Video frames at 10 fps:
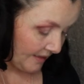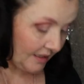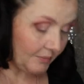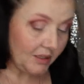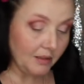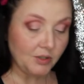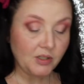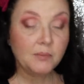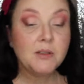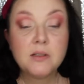Sometimes
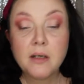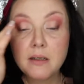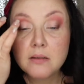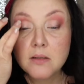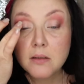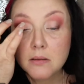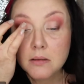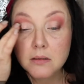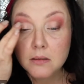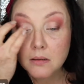shimmer shades
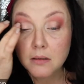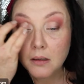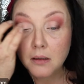just